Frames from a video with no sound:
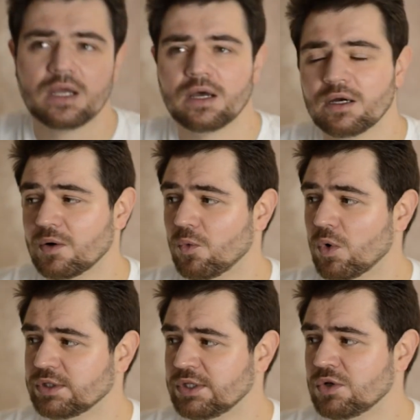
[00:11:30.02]

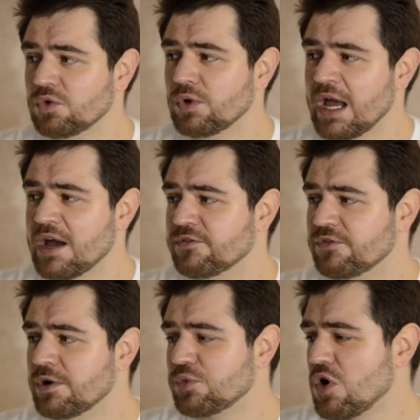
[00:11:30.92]
what you
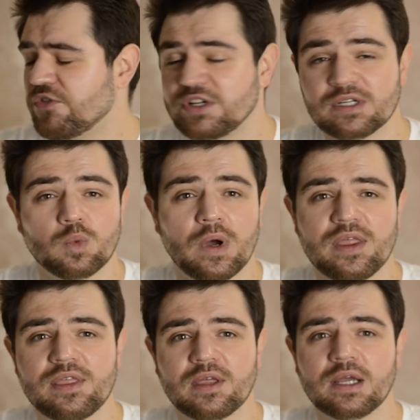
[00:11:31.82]
have profited
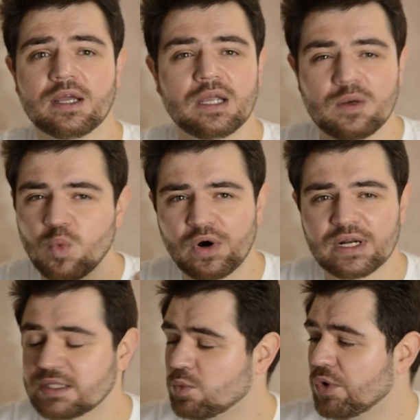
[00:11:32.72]
with, it
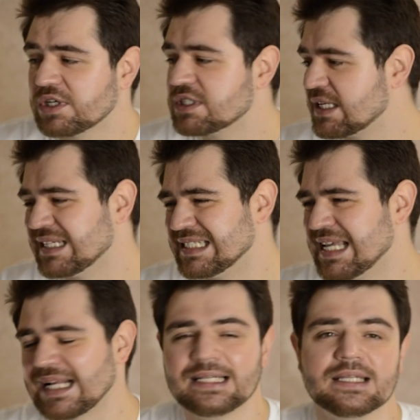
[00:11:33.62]
works
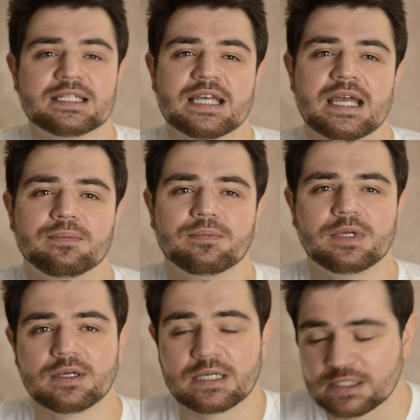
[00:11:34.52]
exactly the same.
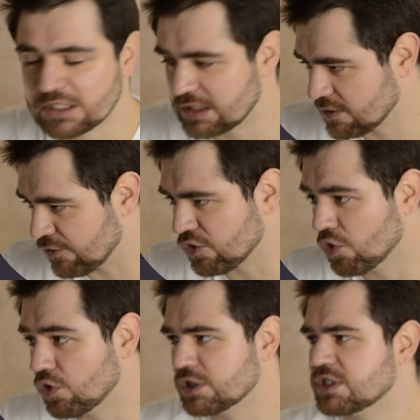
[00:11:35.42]
Of
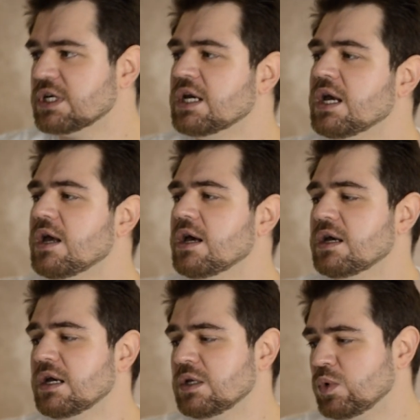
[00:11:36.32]
course,
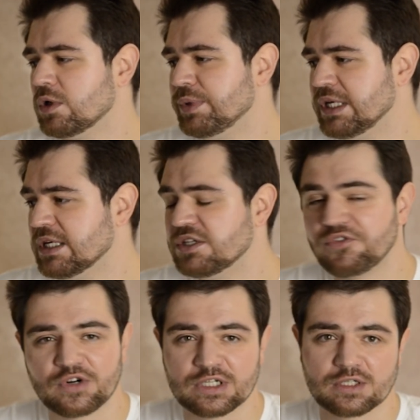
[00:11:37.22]
it will be
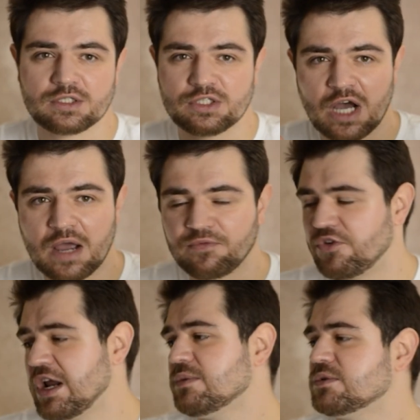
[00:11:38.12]
different time
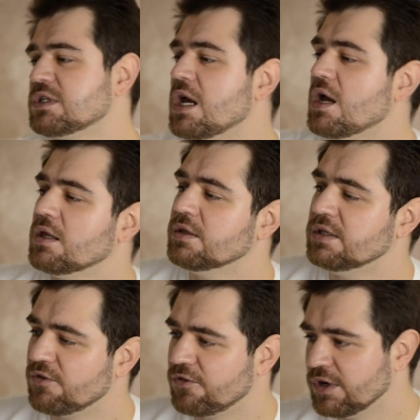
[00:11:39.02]
frames,
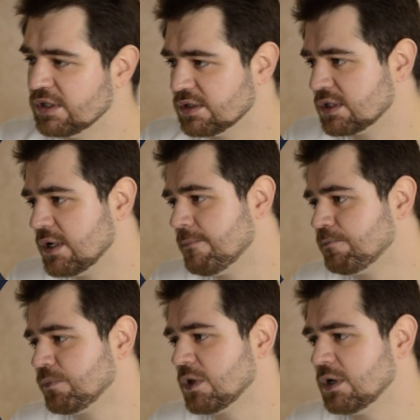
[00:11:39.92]
different.
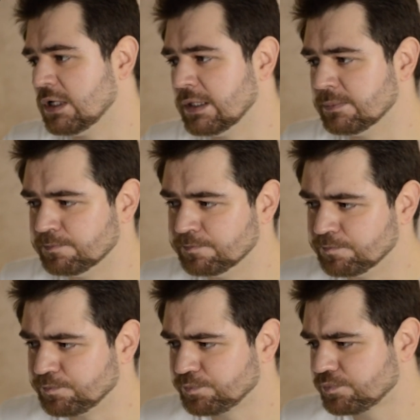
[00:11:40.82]

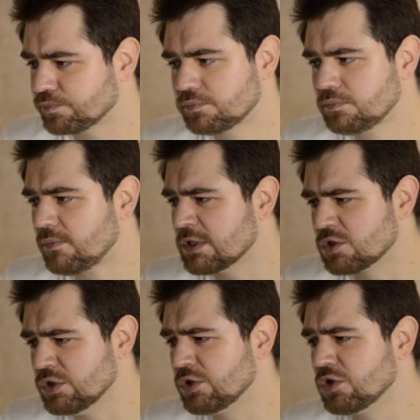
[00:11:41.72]

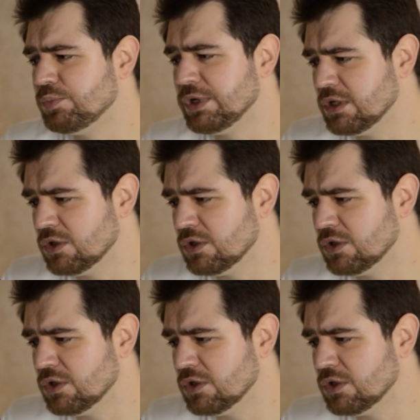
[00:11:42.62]
So you could